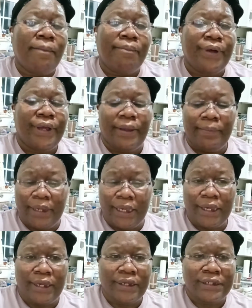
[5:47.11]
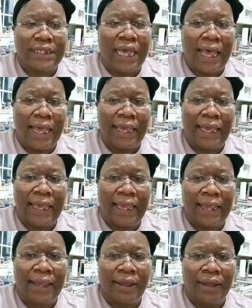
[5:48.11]
But because I
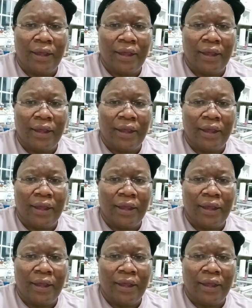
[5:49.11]
had